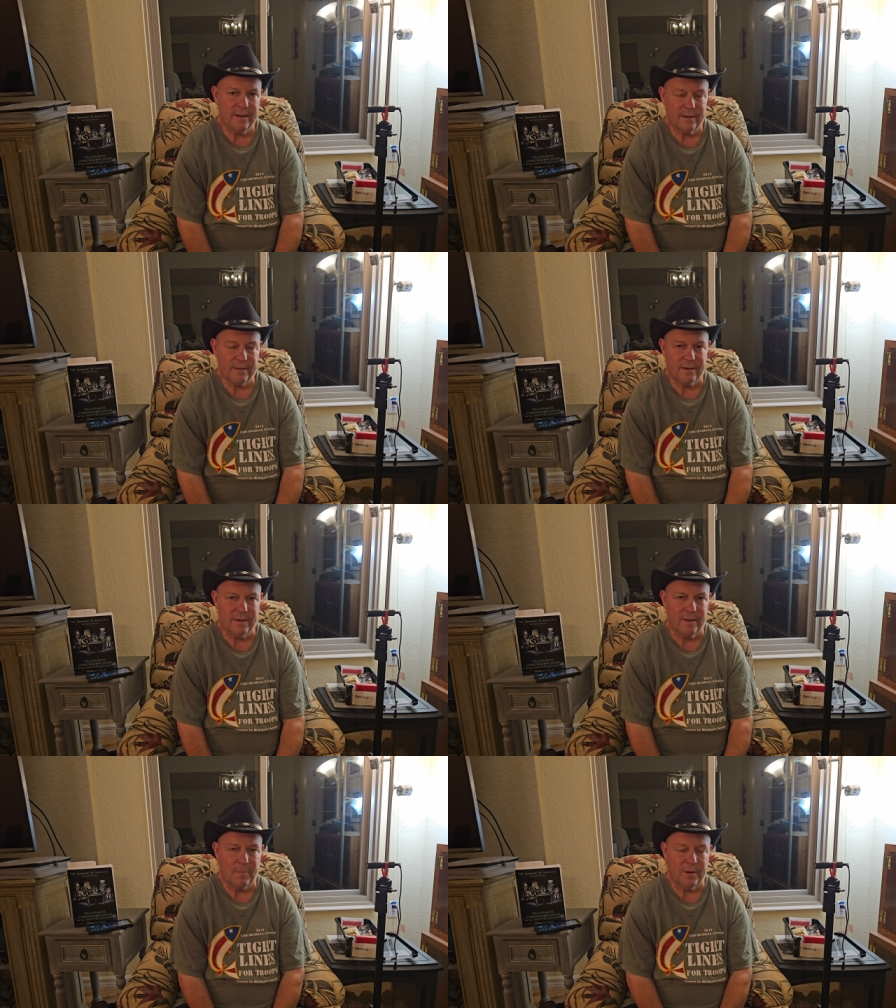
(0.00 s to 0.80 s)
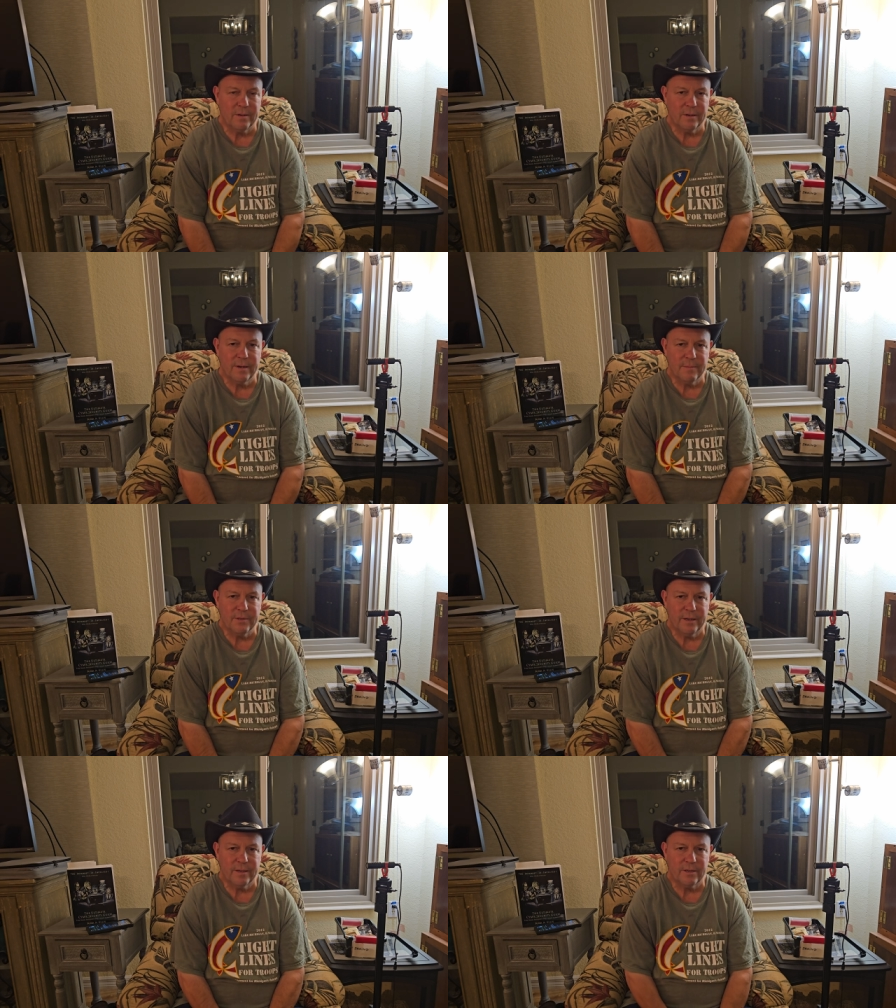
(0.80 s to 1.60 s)
that they're going to burn the damn
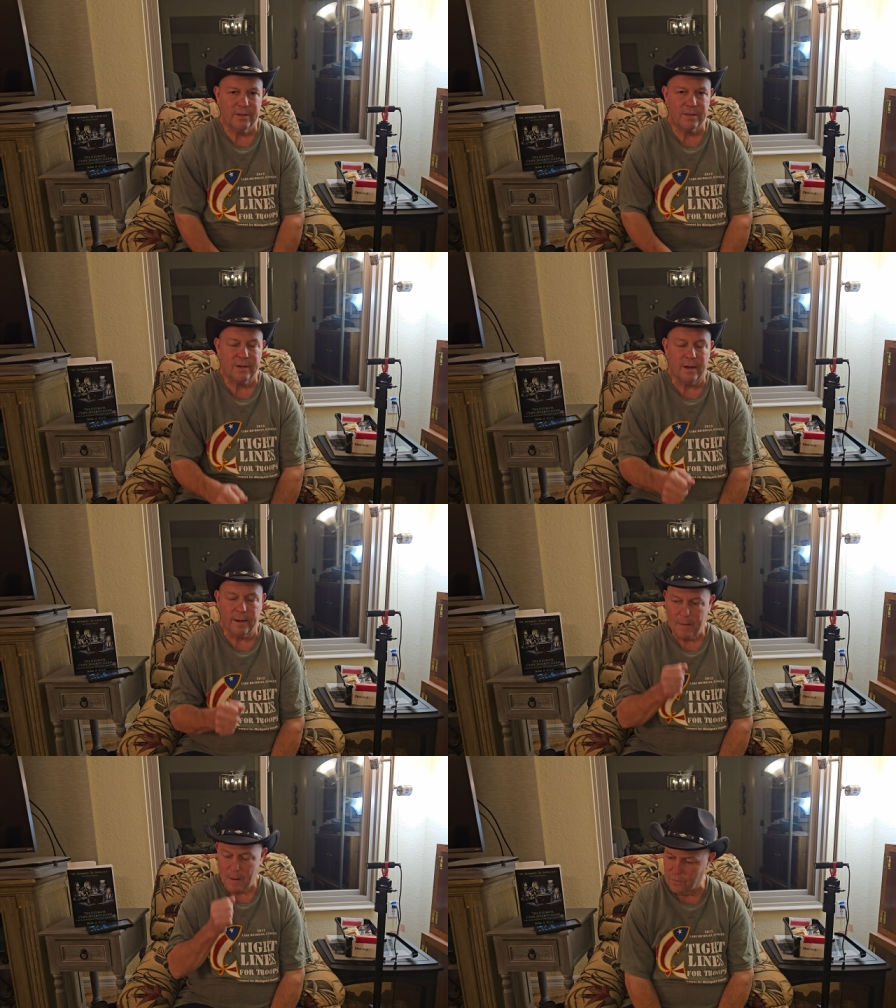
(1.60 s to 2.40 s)
church down.